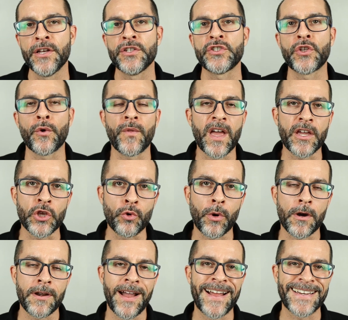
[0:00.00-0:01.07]
so that you
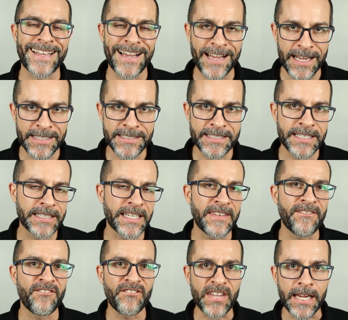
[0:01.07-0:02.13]
are not constantly
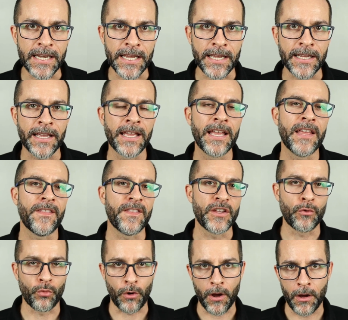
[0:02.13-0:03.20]
feeding
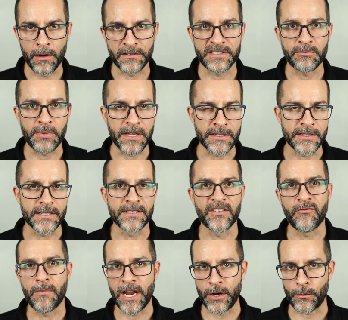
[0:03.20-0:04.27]
the wrong species
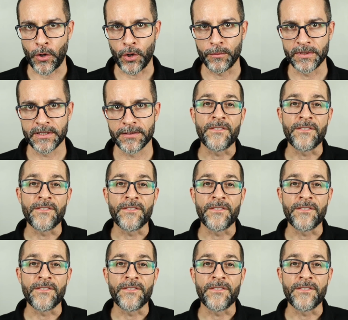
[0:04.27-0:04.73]
of microbes.